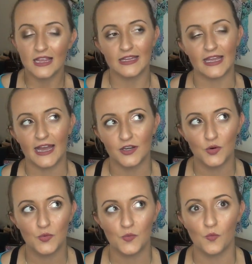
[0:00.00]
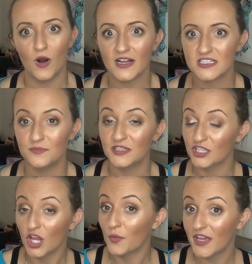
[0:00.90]
Like I don't want to be
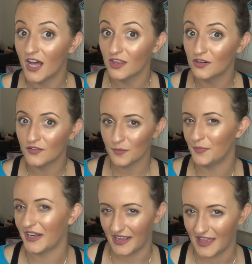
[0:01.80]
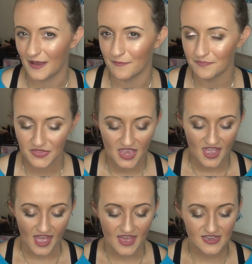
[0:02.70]
glowy all over, but I am.
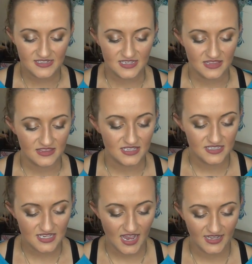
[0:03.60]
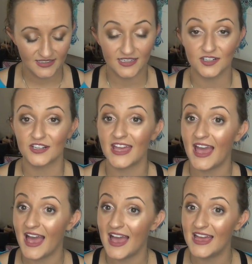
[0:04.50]
And this highlighter
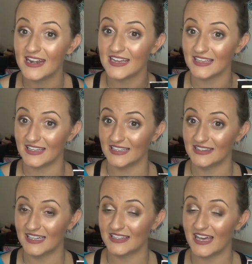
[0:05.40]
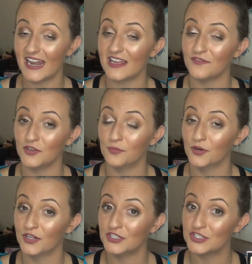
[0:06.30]
can get like that if you
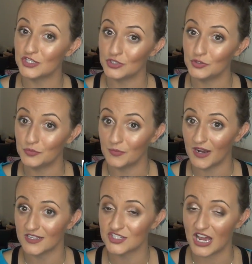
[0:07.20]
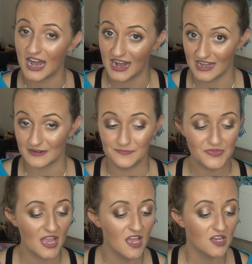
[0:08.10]
put it too much on.
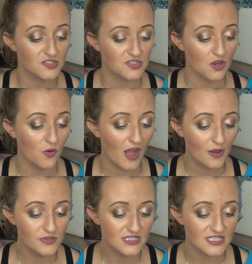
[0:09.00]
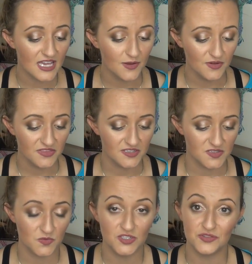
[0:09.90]
So I would say with
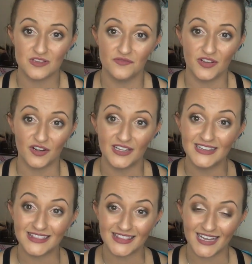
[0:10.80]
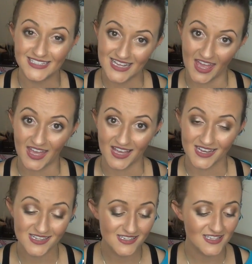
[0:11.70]
this one, use a very light
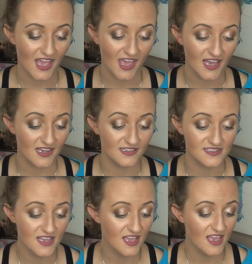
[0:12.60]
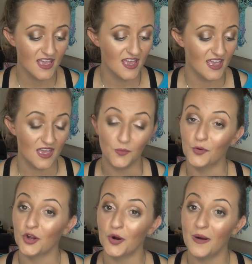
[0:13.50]
hand and it
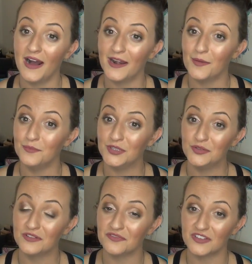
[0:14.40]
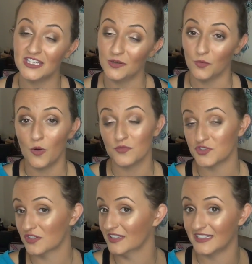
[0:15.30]
will go on beautifully. It
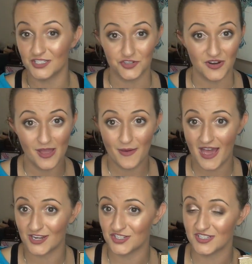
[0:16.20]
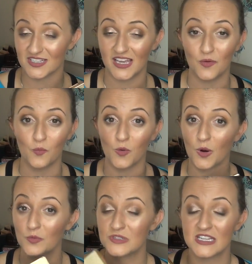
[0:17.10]
won't cling to dry patches. It
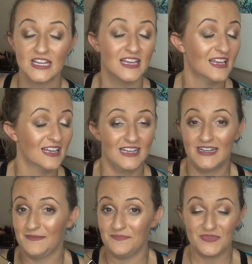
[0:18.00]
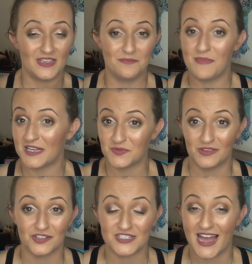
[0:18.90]
won't mess
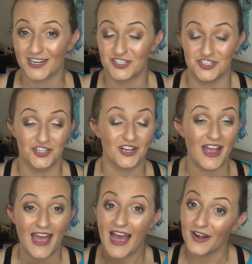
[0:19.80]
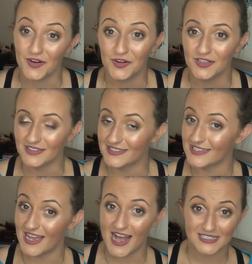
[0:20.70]
with your texture at all. At
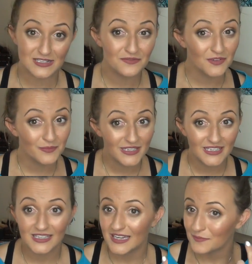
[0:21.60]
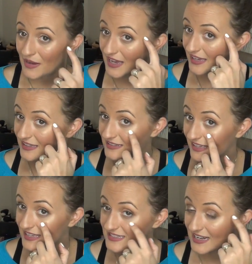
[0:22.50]
least it hasn't for me and my,
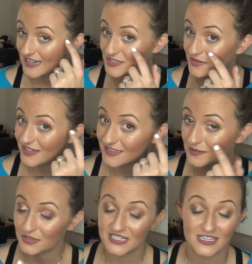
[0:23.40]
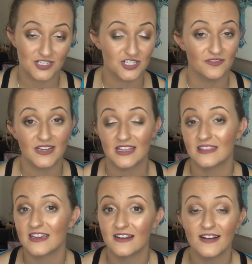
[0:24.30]
like I said, I do little bit of texture right
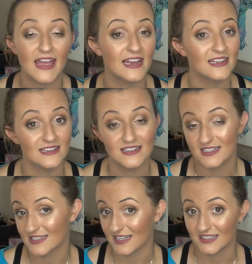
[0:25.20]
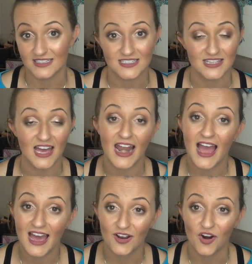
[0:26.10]
in there and it doesn't cling to that
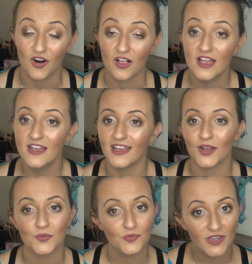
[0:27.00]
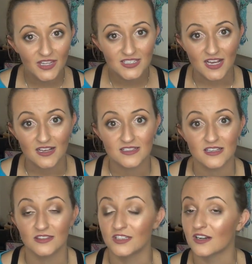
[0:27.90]
at all. It really
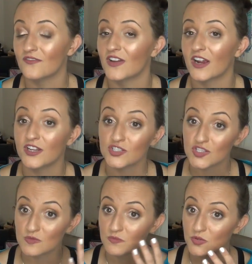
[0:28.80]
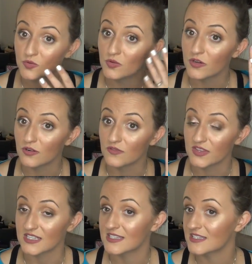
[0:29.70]
does look very smooth over
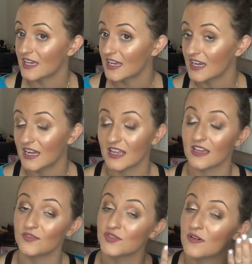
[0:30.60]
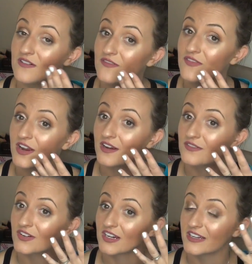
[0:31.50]
the skin and it gives you a
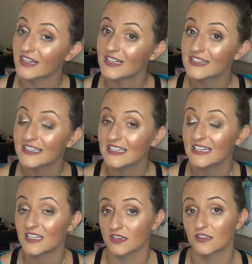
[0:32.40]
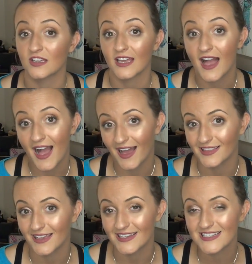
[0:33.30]
very, very clean looking
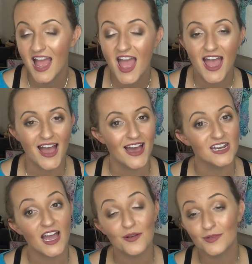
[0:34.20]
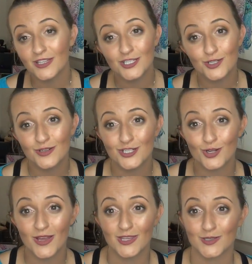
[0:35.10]
highlight. And I really do
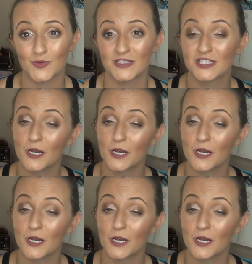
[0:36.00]
enjoy this one.